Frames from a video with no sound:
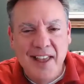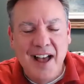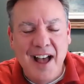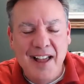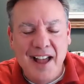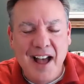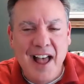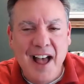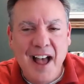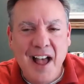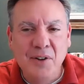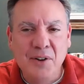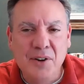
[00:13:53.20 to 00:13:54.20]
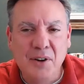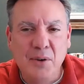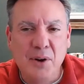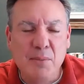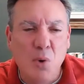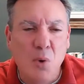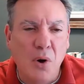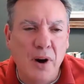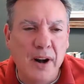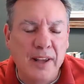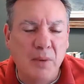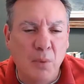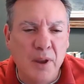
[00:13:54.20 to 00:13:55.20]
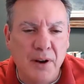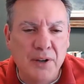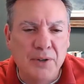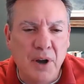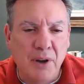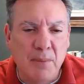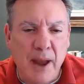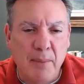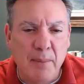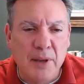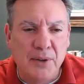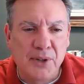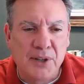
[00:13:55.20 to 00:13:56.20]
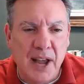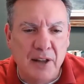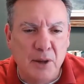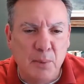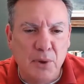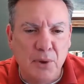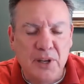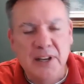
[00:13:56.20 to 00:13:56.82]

I couldn't agree more. And we already talked about it being scalable.